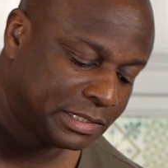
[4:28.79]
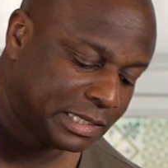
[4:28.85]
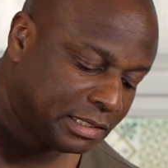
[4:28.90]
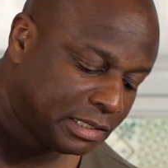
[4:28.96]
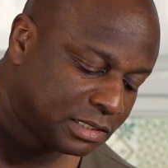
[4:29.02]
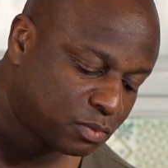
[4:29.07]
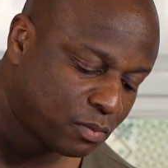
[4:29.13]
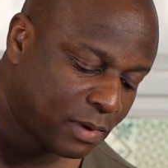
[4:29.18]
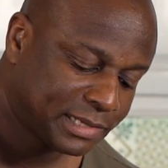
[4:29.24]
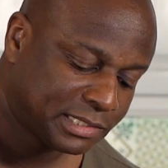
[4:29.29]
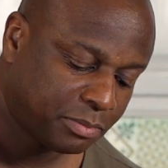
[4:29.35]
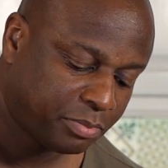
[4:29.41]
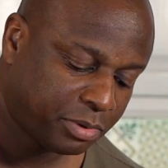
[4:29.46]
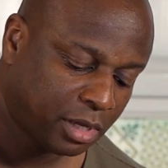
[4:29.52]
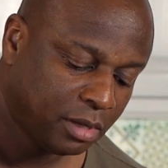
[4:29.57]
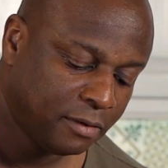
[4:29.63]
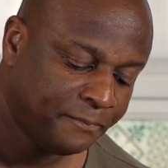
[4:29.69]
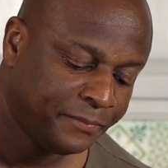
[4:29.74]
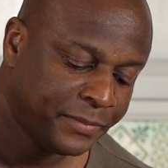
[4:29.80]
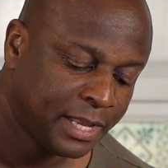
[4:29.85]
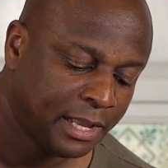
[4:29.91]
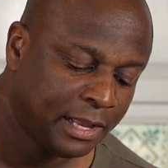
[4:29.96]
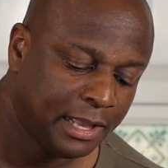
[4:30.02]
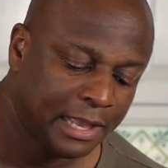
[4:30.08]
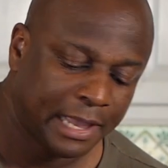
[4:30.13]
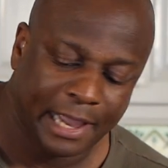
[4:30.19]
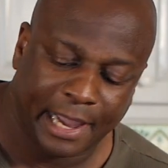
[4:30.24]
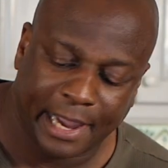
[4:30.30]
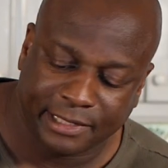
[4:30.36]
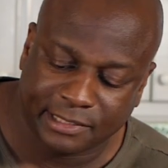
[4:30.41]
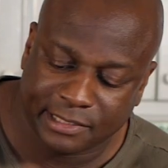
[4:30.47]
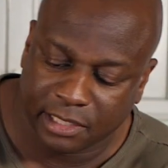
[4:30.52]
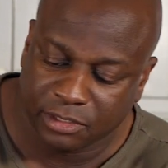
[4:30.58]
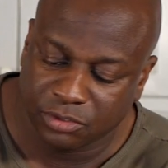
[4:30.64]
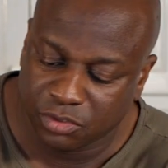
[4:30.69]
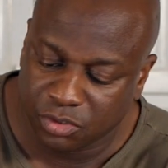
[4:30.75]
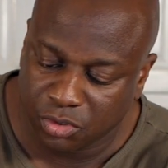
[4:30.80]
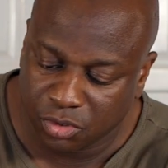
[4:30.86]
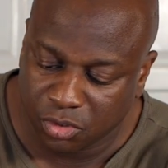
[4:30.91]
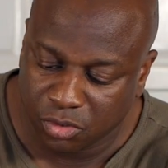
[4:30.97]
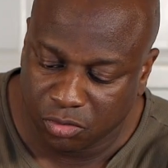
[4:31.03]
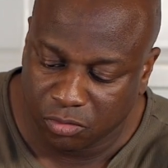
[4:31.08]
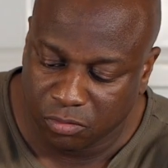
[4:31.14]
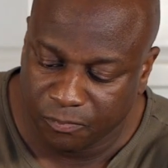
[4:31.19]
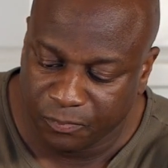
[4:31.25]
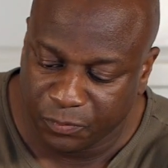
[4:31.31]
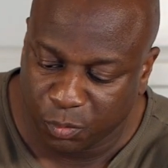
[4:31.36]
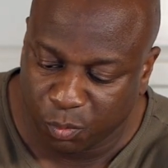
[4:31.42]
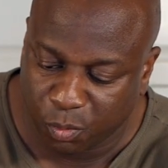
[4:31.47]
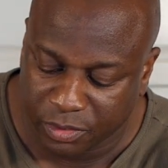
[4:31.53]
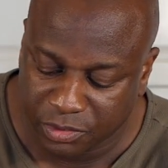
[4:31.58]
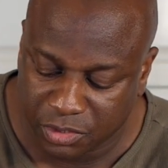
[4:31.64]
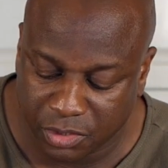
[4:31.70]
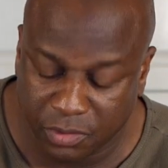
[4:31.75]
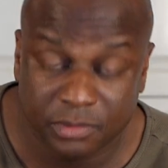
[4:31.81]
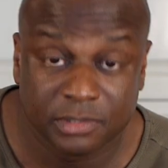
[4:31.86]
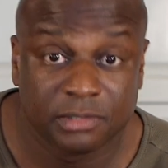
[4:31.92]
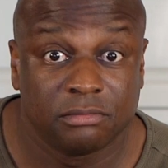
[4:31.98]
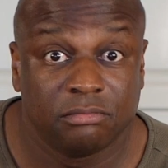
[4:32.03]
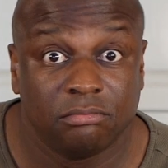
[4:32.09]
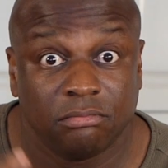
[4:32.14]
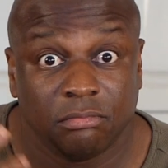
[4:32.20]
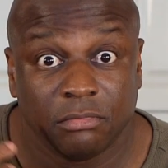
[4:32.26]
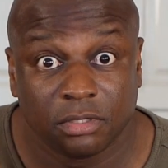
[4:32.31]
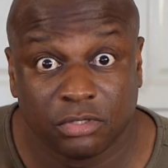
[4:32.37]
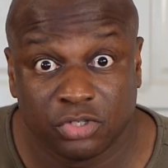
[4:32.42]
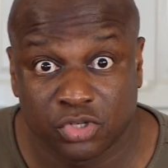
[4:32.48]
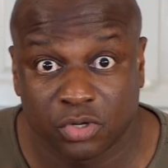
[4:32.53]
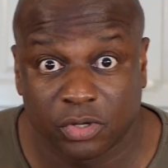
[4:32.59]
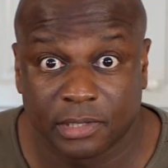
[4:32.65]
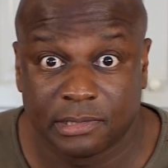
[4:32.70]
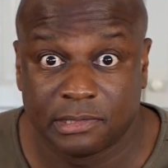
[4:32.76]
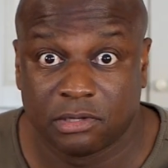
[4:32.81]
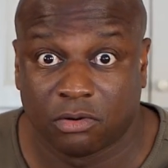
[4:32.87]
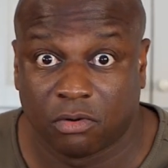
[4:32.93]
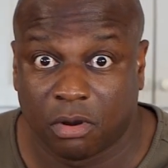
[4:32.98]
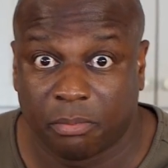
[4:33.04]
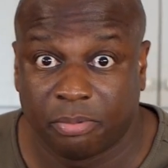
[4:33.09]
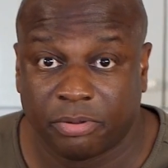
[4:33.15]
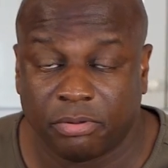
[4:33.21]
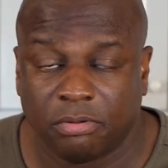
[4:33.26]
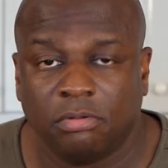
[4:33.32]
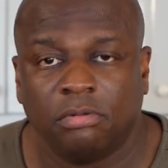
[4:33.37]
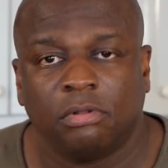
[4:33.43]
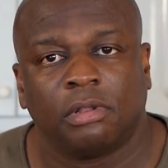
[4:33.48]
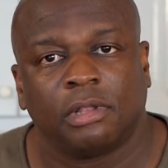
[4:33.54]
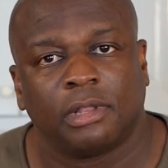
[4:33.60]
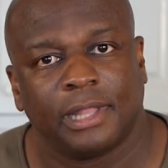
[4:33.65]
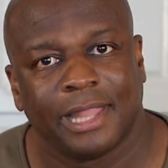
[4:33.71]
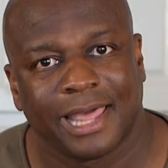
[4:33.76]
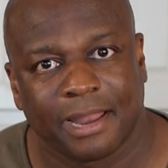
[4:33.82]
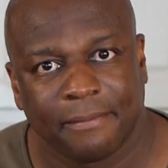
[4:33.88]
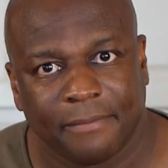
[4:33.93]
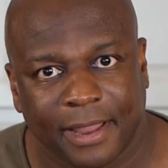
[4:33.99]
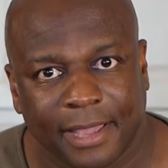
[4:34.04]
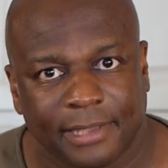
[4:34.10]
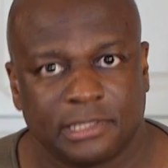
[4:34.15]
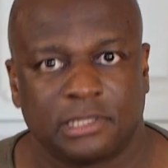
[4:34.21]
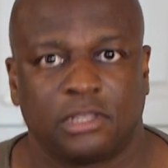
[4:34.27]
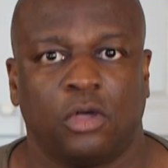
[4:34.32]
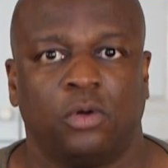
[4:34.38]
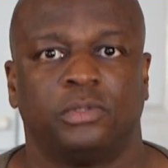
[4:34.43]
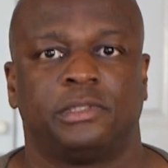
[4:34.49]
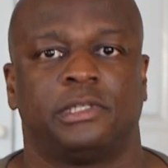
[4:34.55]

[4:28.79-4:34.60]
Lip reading: using this recipe, I tend to want to use sugar syrup, let them nice